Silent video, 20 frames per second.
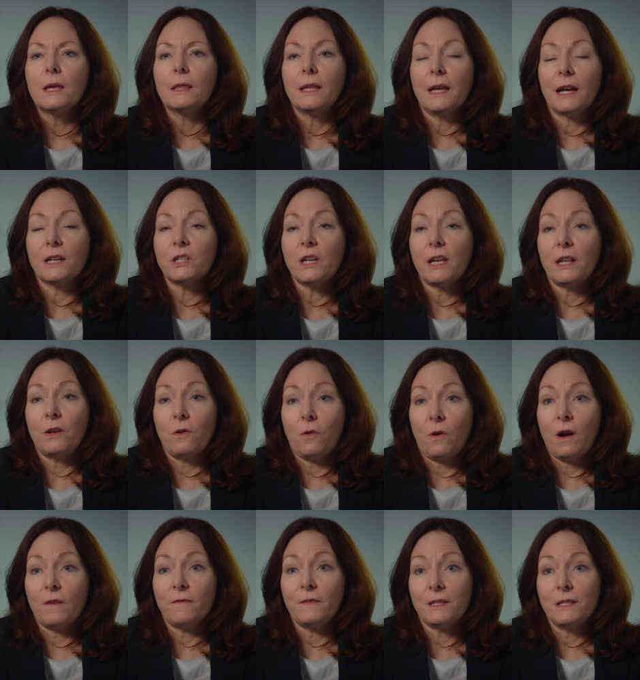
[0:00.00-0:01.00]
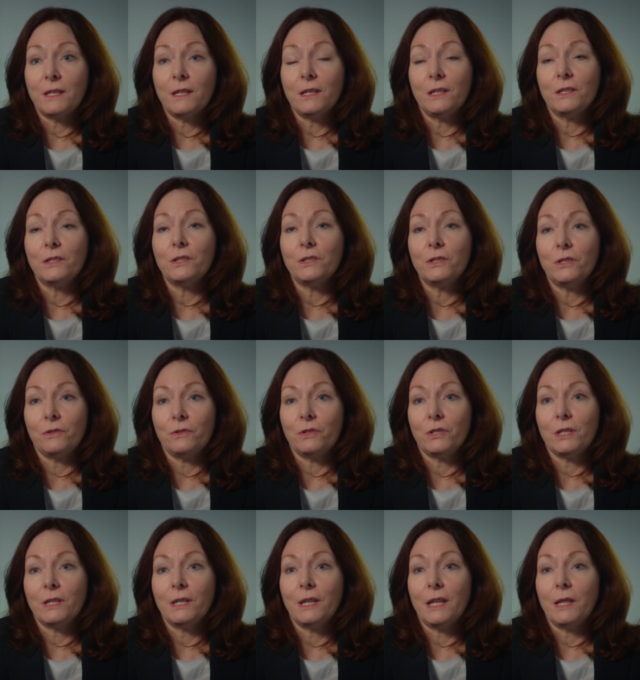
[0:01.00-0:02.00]
They actually had an office in the
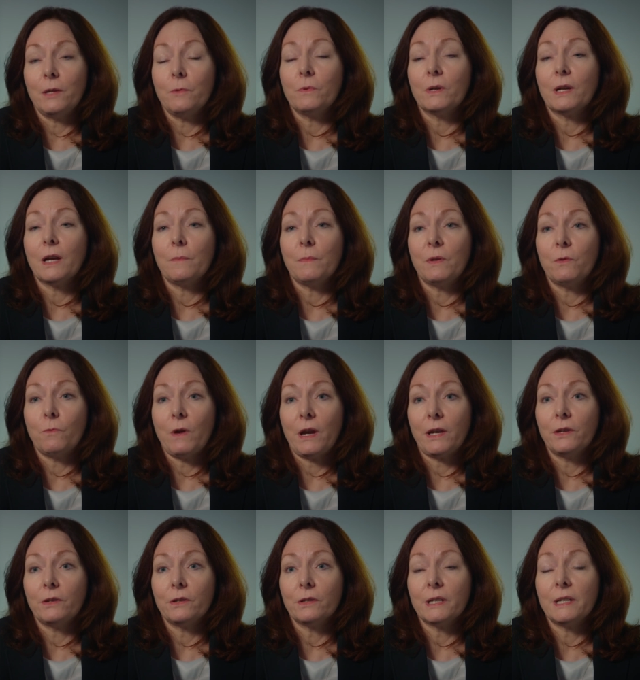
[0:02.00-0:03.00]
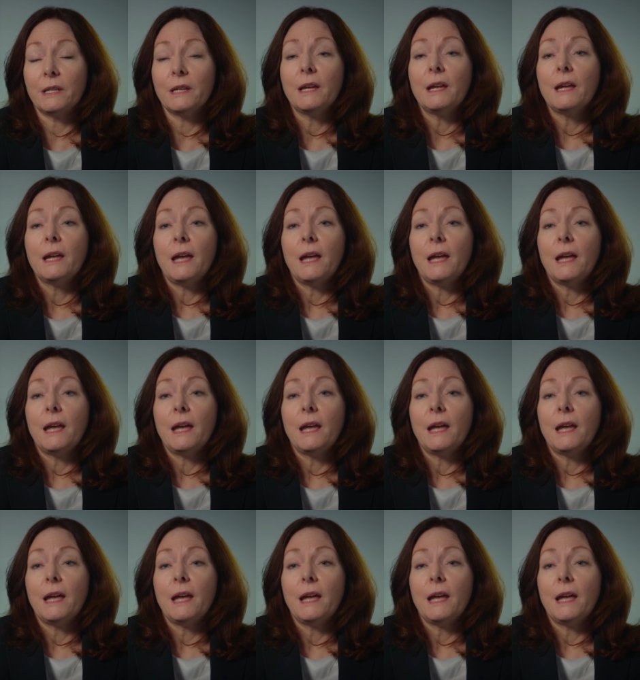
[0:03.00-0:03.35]
institution, and they would come in regularly,